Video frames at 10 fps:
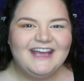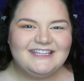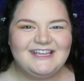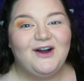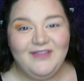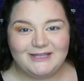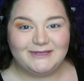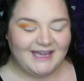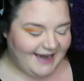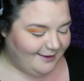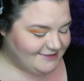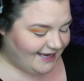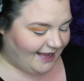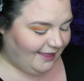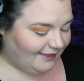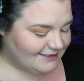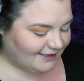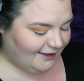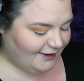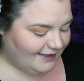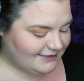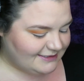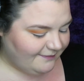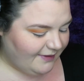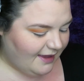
So that's what they named it, and I think that's hilarious.